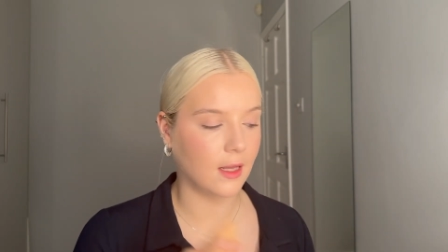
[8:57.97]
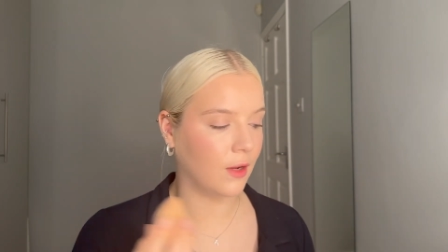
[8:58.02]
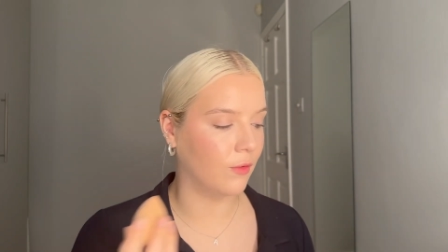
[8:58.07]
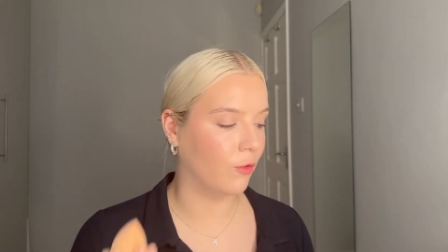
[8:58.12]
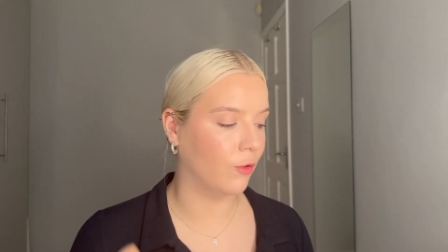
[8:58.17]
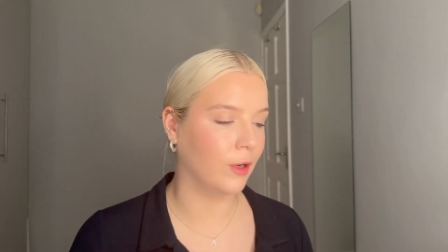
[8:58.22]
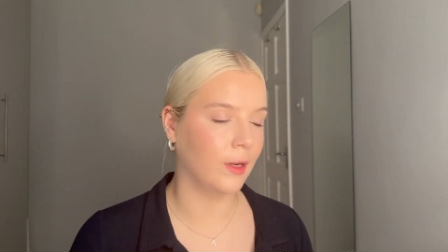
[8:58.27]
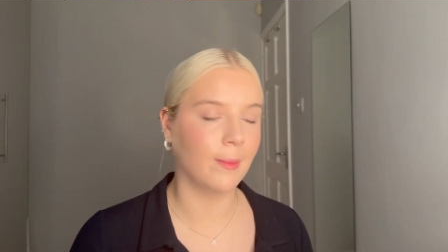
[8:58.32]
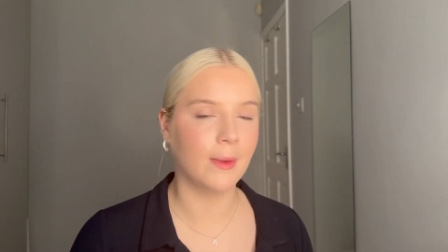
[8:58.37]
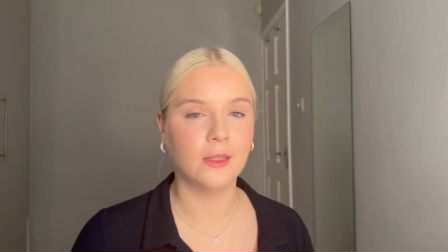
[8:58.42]
I've
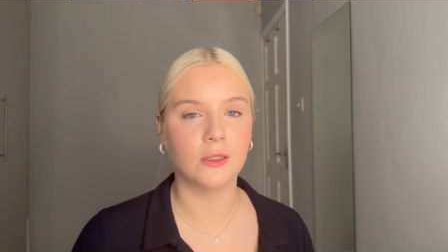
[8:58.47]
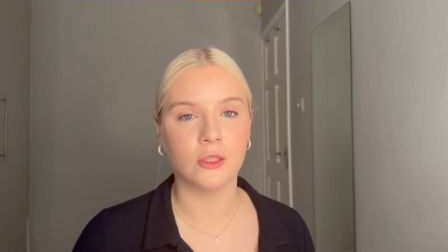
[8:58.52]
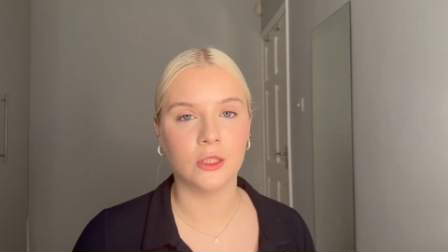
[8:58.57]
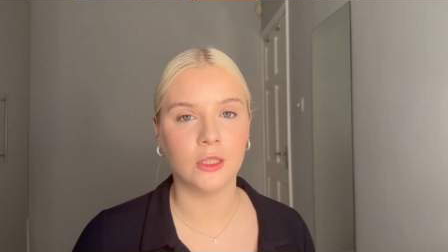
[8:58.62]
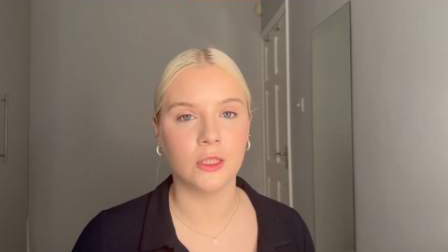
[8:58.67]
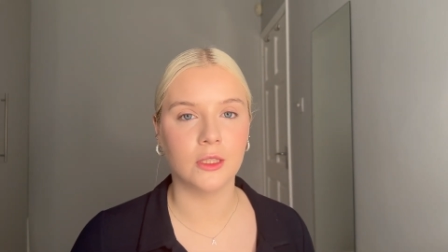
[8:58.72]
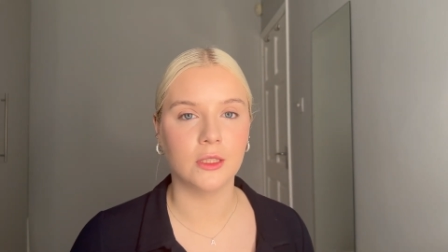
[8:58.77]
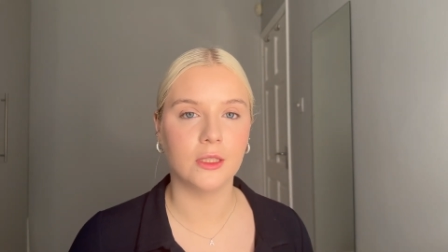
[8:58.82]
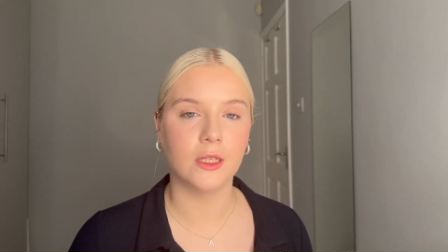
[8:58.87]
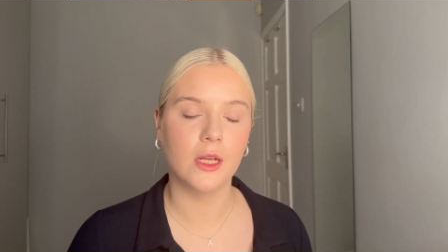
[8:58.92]
already
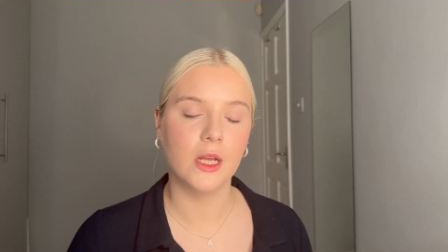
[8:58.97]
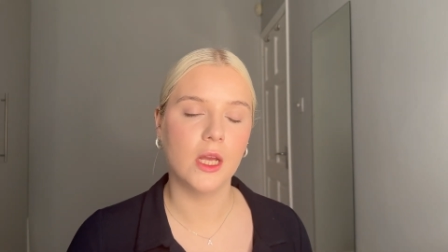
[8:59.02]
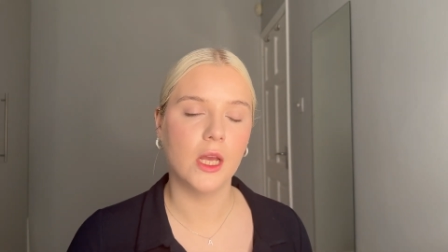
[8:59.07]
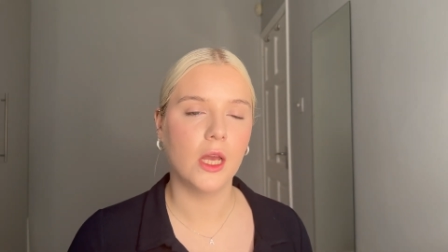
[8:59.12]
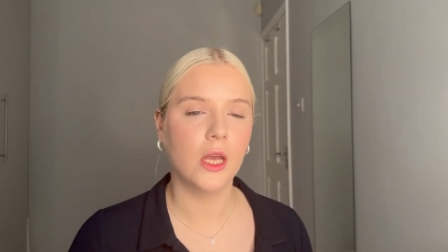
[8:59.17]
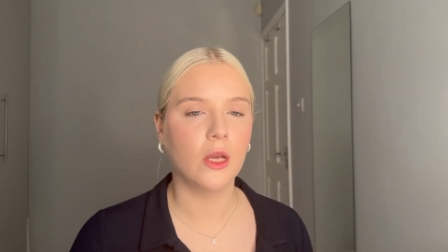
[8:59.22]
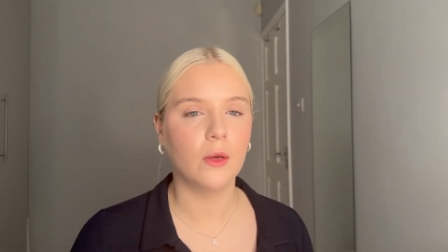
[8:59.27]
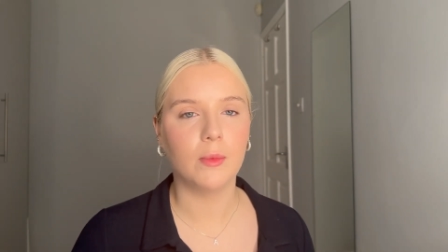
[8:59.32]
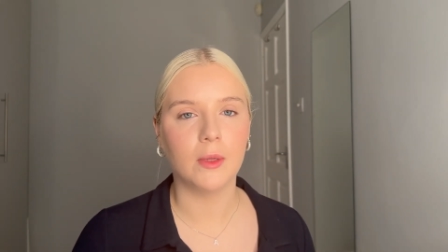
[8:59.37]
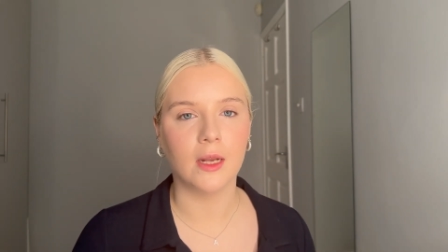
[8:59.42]
mentioned,
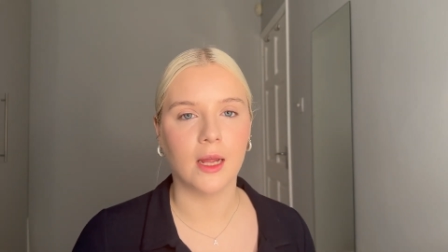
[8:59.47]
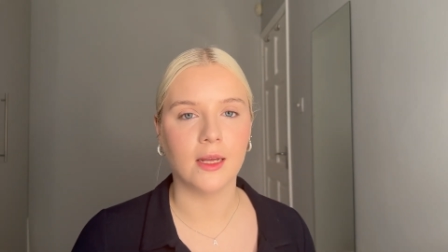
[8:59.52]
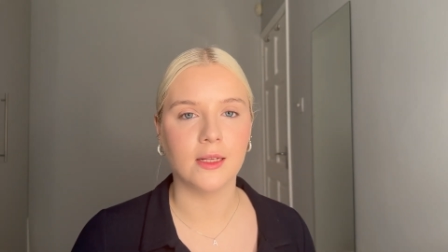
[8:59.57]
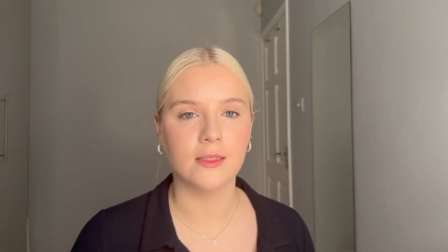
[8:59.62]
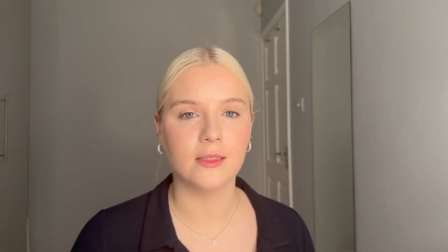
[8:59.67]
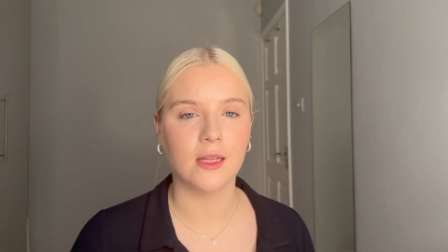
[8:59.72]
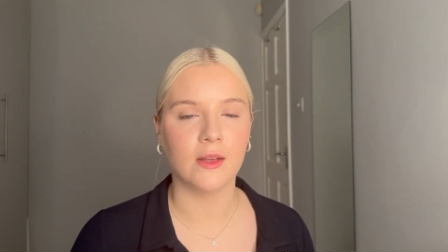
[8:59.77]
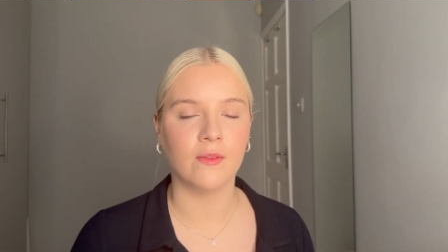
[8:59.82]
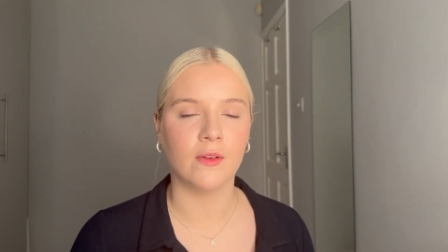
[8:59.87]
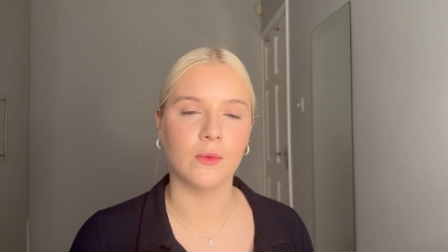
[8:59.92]
it'd be nice
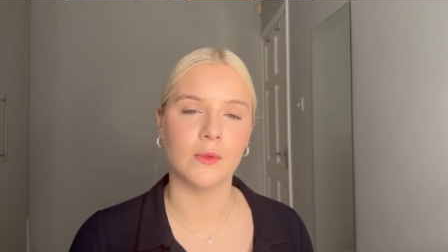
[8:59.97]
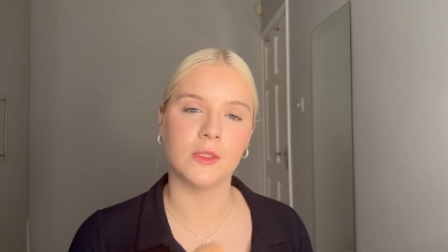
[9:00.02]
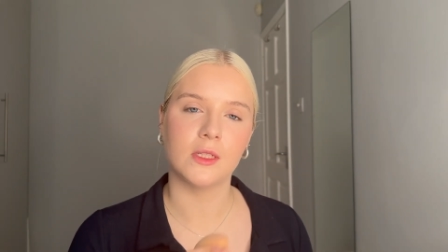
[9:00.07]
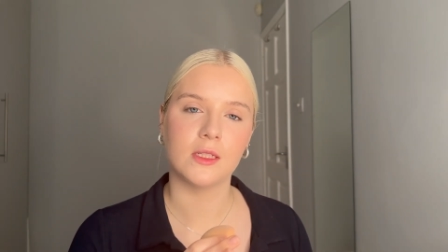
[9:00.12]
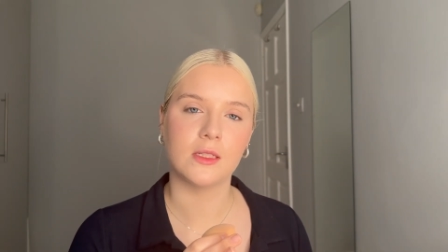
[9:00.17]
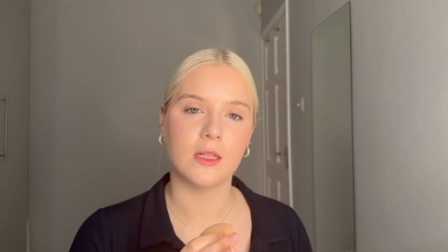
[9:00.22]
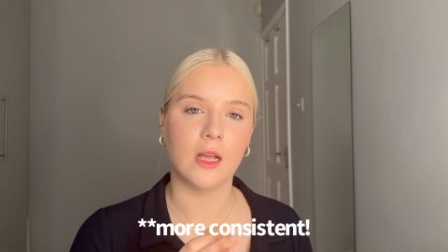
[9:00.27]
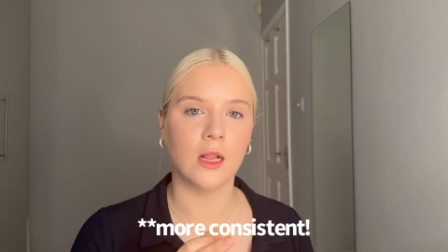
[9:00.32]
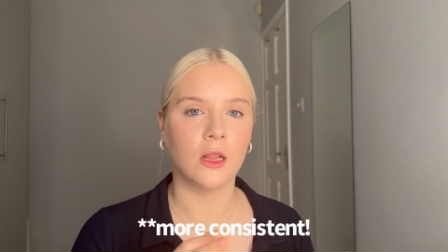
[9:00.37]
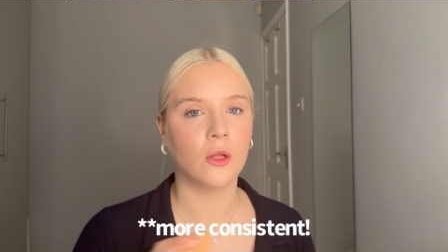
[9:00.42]
if it was
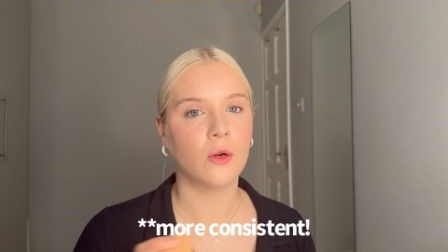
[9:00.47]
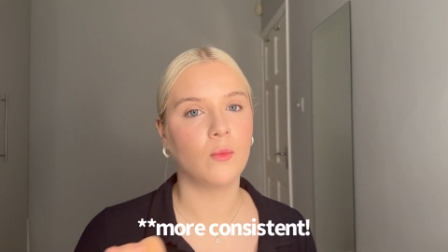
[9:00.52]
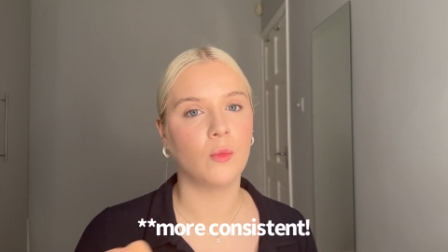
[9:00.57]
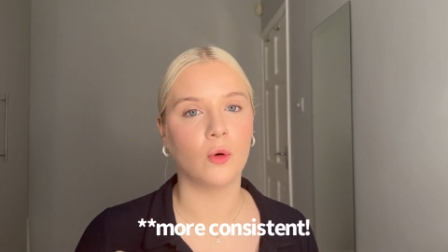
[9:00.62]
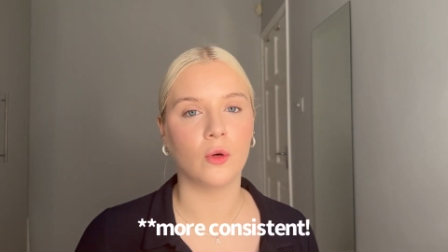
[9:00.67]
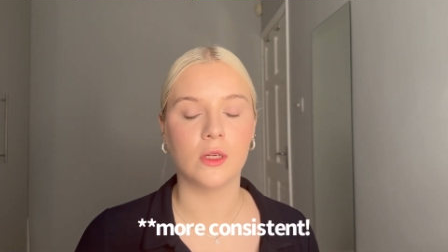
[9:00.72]
just a little more.